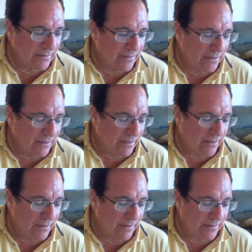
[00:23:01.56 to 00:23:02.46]

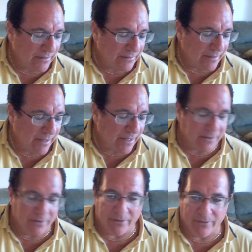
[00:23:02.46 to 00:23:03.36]
Uh, they got to
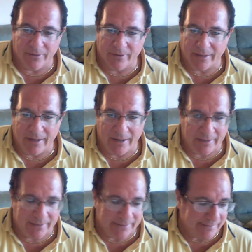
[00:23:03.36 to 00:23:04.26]
go to Oregon.
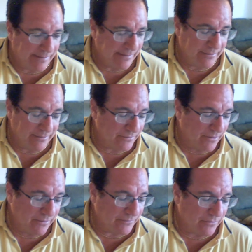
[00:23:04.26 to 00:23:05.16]
I don't
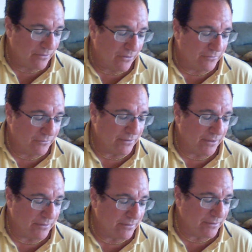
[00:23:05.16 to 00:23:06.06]
know if they're an over or an
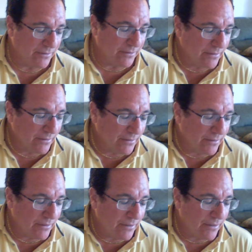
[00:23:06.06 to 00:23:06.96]
under.
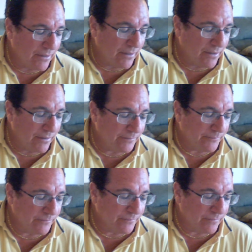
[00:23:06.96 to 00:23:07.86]

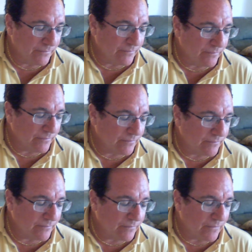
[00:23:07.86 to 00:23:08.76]
Um,
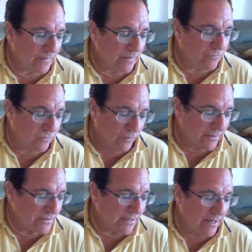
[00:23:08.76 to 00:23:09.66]
Florida
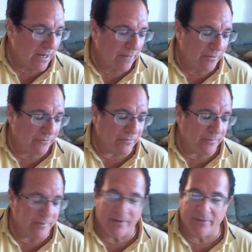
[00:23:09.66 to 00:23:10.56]
State, I moved from
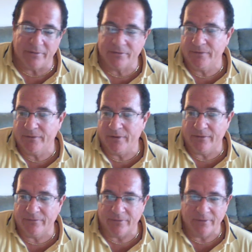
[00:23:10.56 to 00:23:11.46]
an under to an
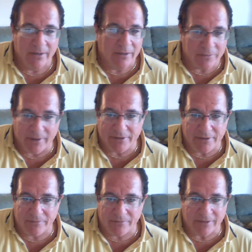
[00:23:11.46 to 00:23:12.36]
over great
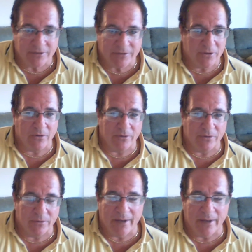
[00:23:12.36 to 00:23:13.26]
defense, no
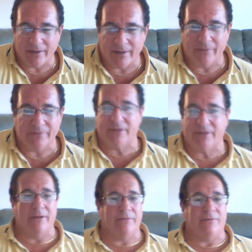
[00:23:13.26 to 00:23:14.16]
quarterback. All of a
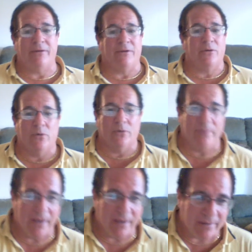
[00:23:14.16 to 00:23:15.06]
sudden, they found a
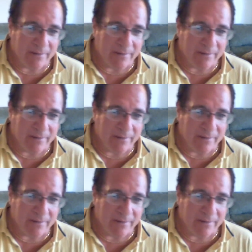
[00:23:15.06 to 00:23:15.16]
quarterback.